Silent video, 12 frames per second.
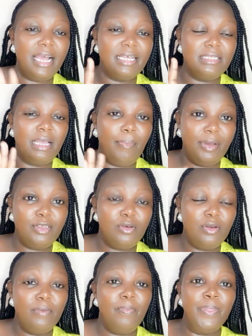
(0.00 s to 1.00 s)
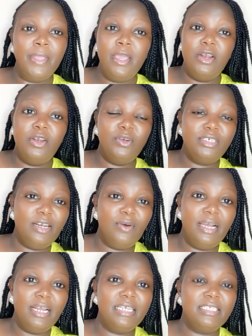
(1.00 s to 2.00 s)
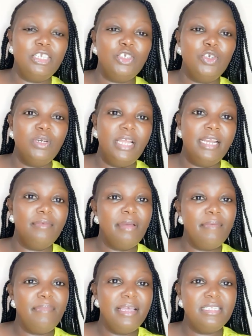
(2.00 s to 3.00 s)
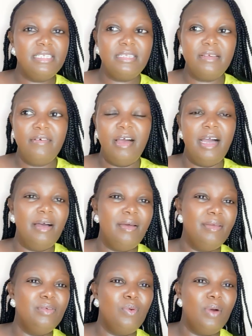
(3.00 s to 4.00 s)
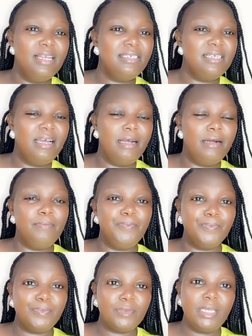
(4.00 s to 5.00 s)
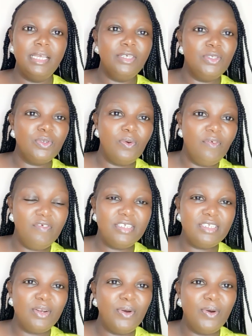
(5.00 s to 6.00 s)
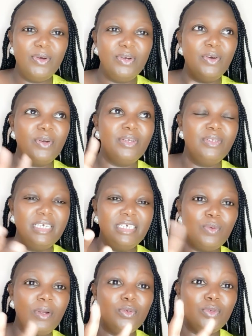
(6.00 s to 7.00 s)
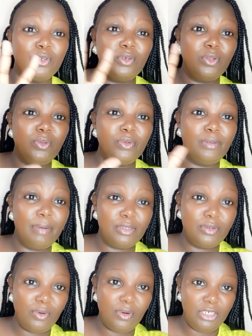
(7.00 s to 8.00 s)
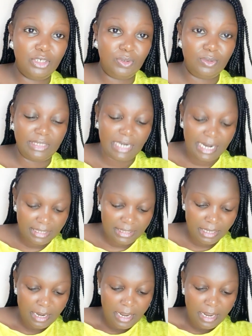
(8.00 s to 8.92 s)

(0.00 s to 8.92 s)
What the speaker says: as a person, not an organization, and maybe it's you want school fees loan, or you just want to sort those personal issues, right?